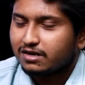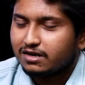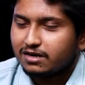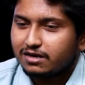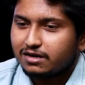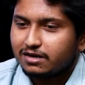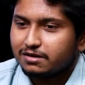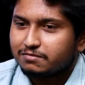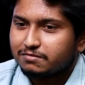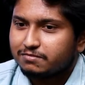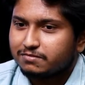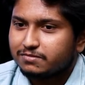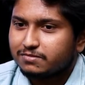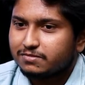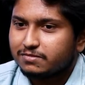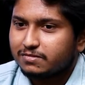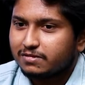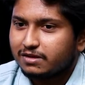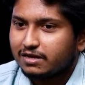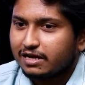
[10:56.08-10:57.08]

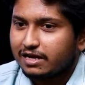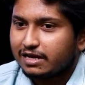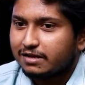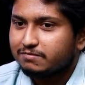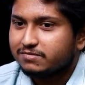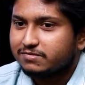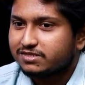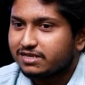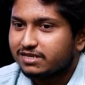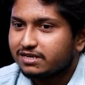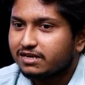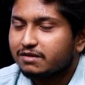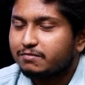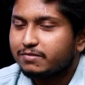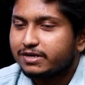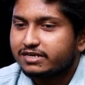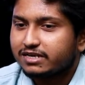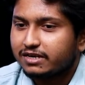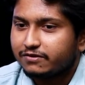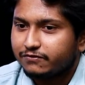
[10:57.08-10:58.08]
Um, I'm still a
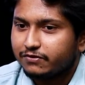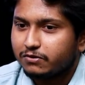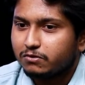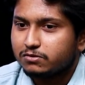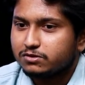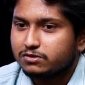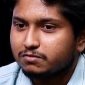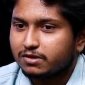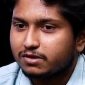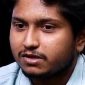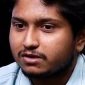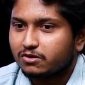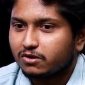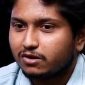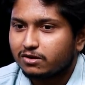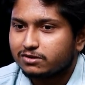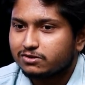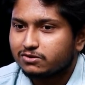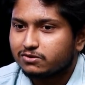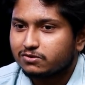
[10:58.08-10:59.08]
bit confused, but
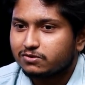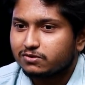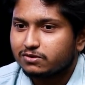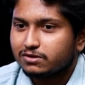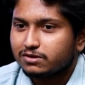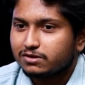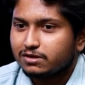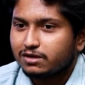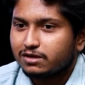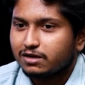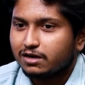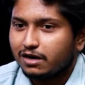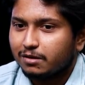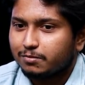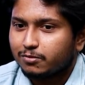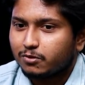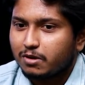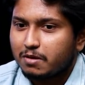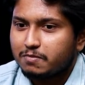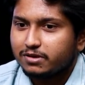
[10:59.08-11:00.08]
although uh,
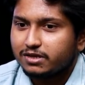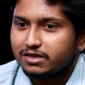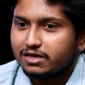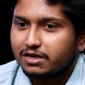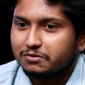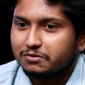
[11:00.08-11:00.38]
probably I'll